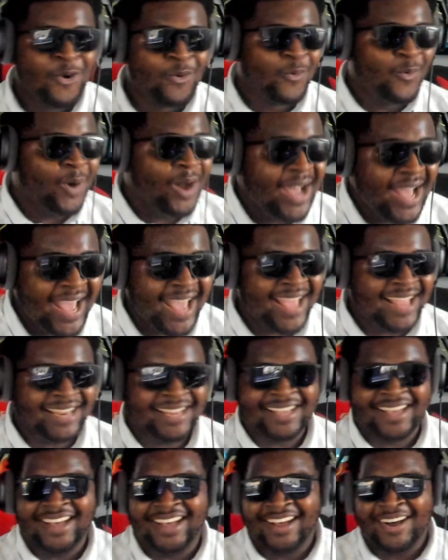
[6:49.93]

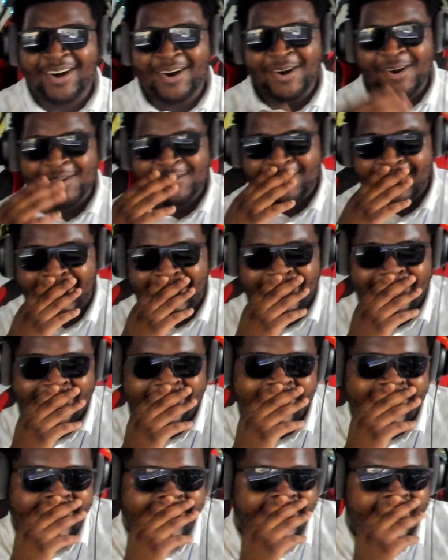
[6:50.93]
What? Oh, my
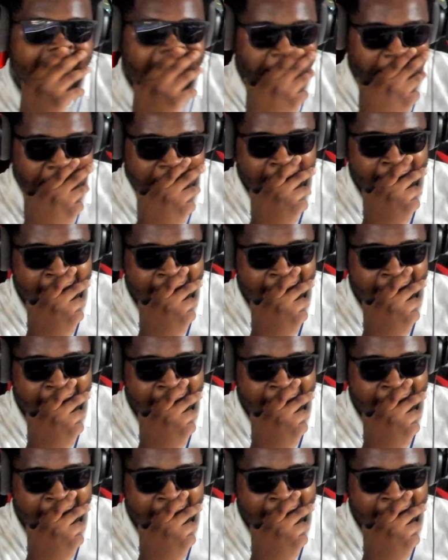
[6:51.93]
God.